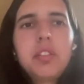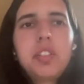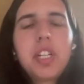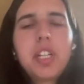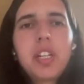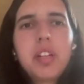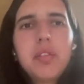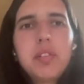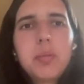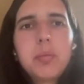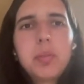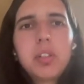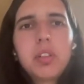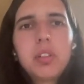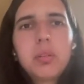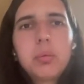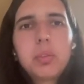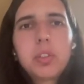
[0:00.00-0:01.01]
to check if the
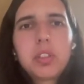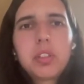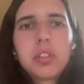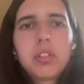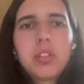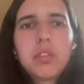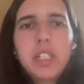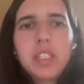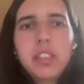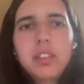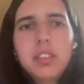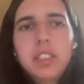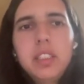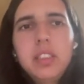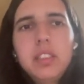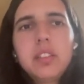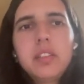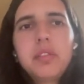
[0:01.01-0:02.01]
model worked
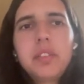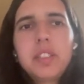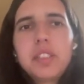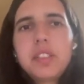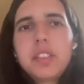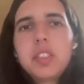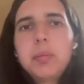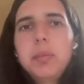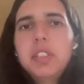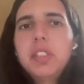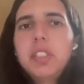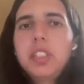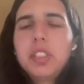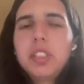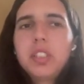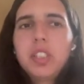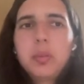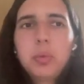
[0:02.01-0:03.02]
correctly. The first
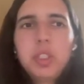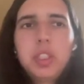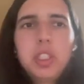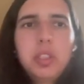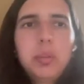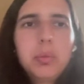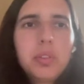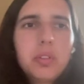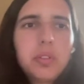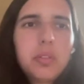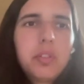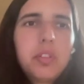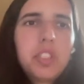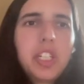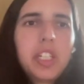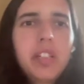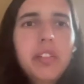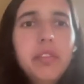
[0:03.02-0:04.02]
simulation that we did was to
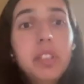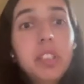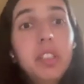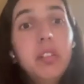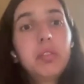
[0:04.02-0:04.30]
check if the